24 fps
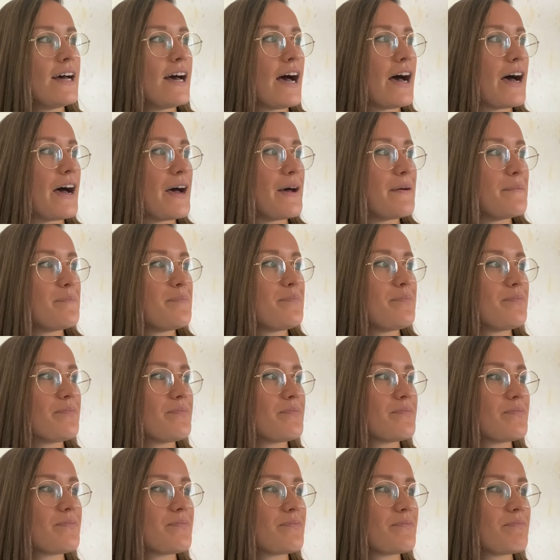
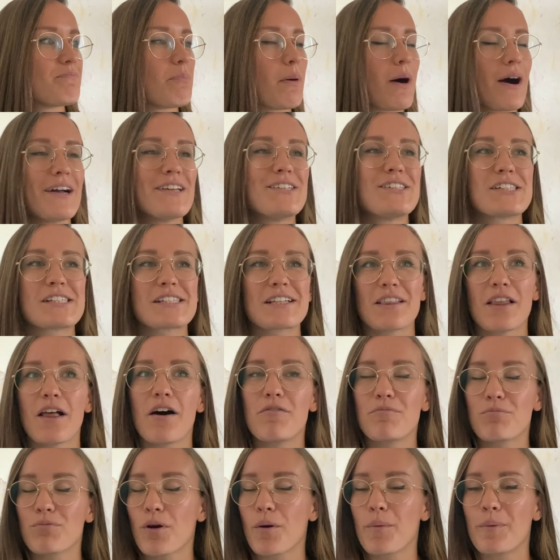But I just
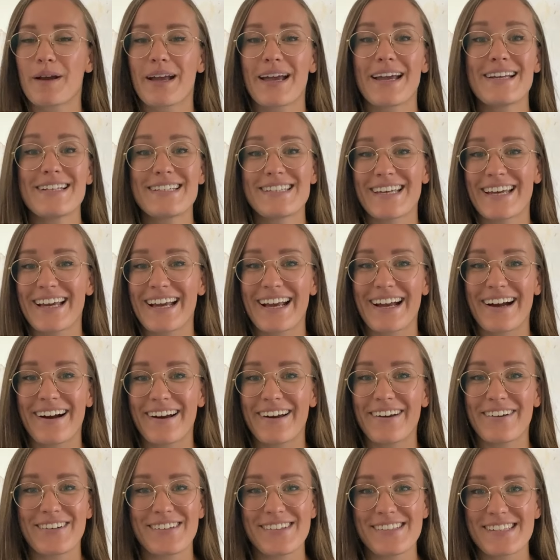love propagating.
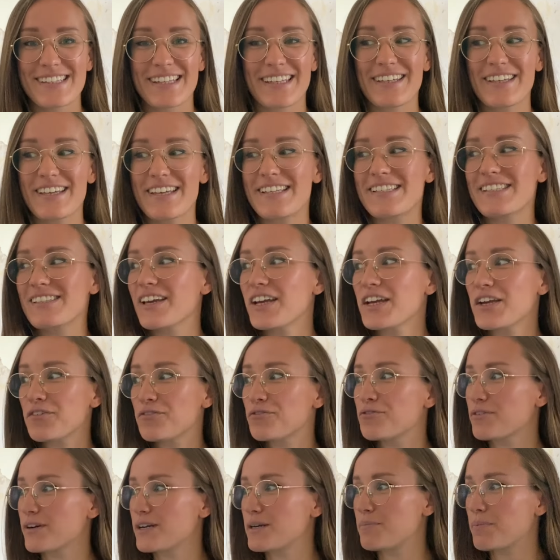I honestly, it's like
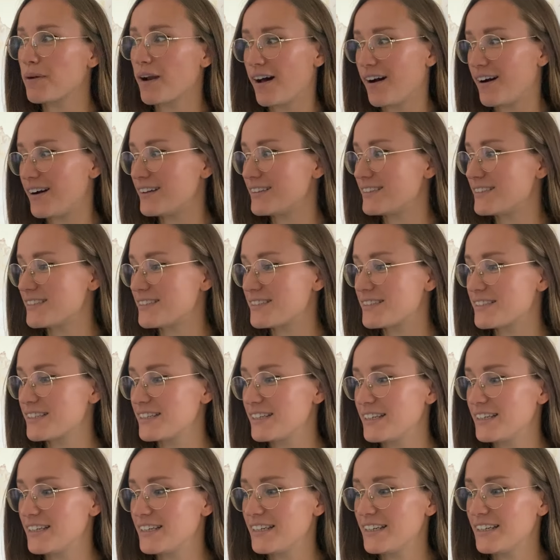free plants.
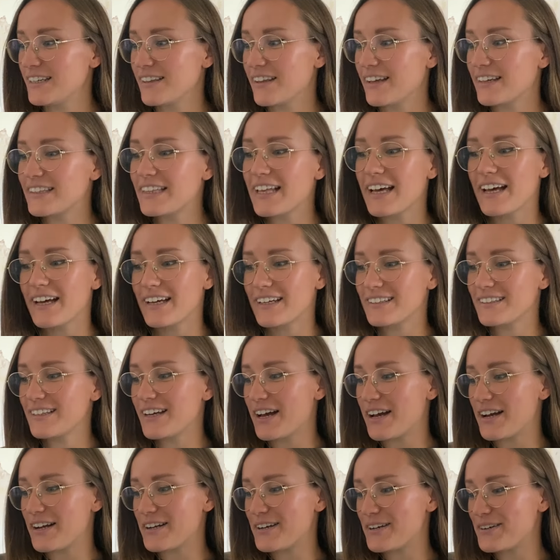Like that
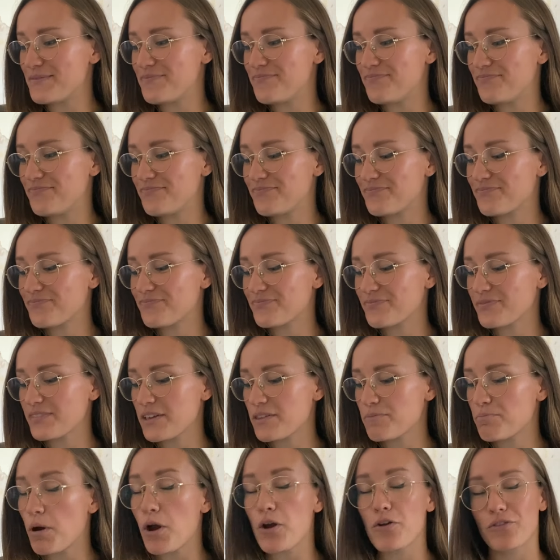
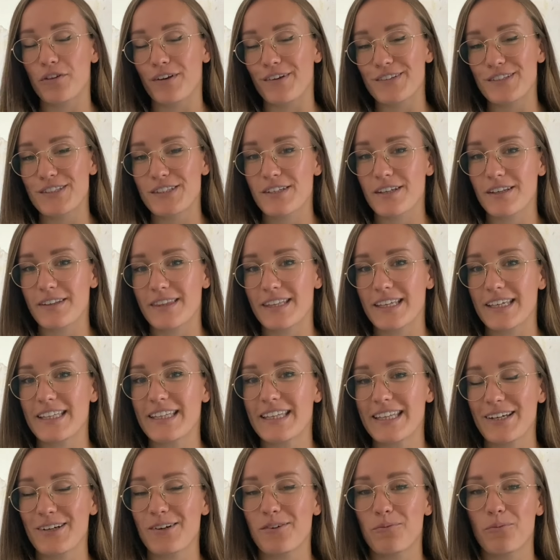Pothos, the
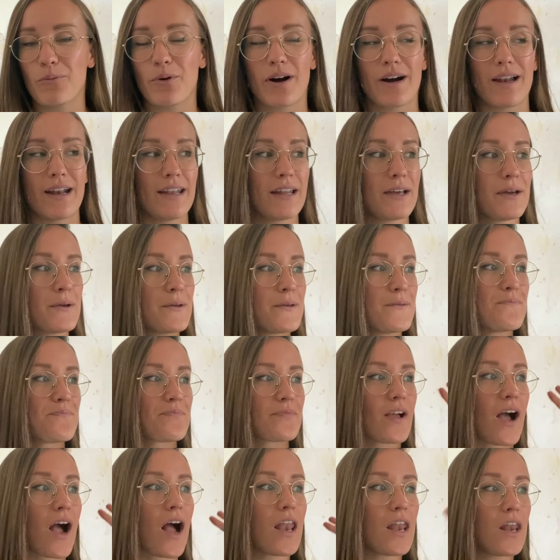neon one,
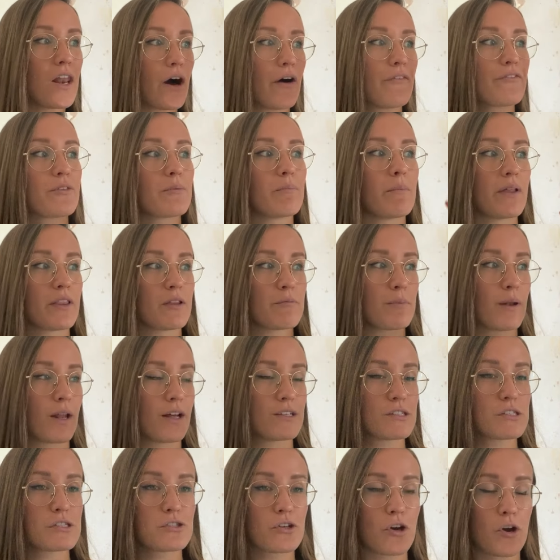I love the mother
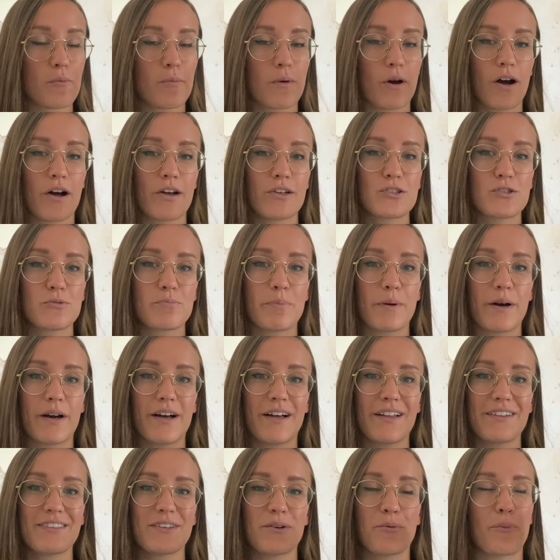plant so much,
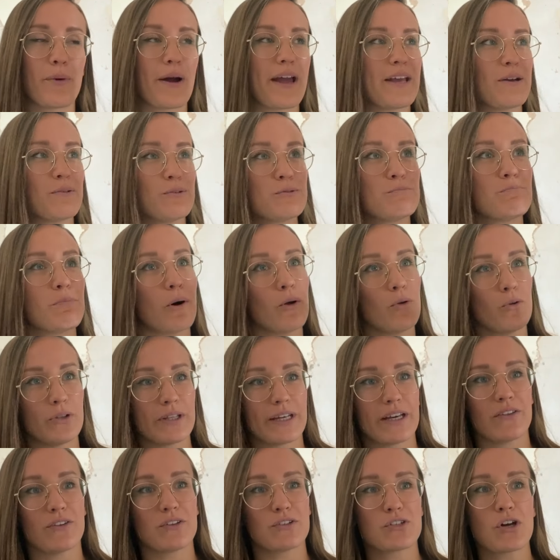but the way it was
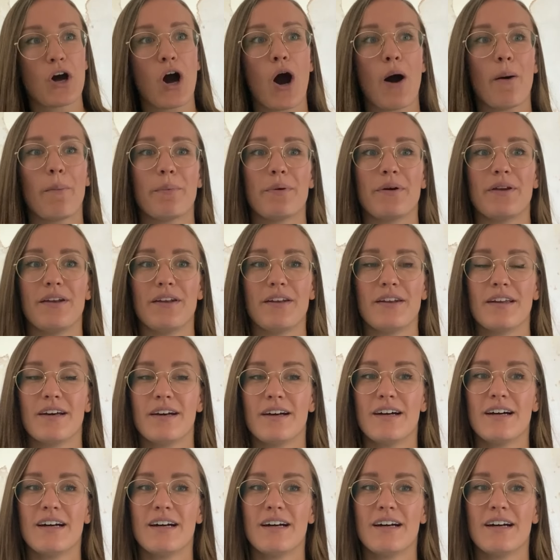balding on the top and